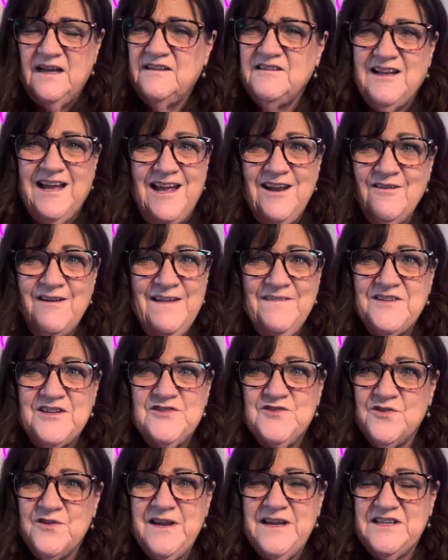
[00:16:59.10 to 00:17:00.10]
I don't have to
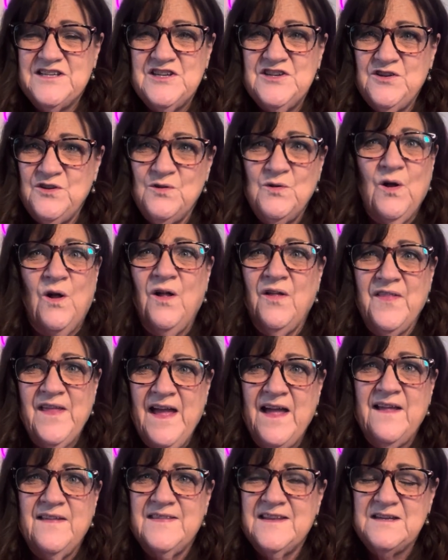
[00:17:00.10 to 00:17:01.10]
drink to do all
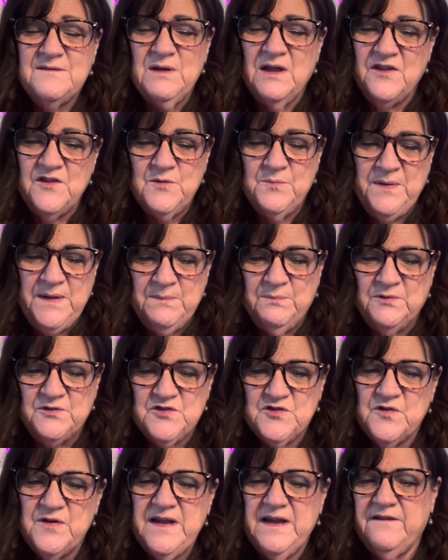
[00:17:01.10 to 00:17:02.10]
that other people
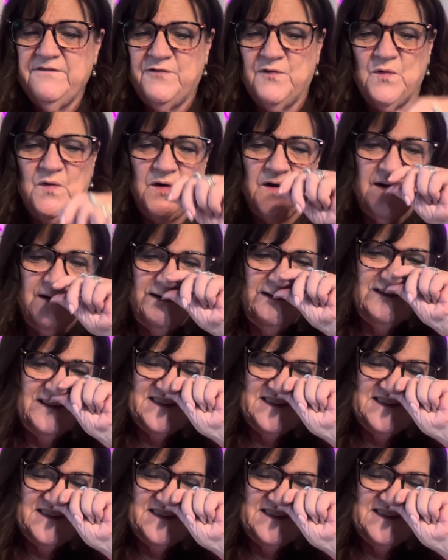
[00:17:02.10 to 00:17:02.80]
drink for.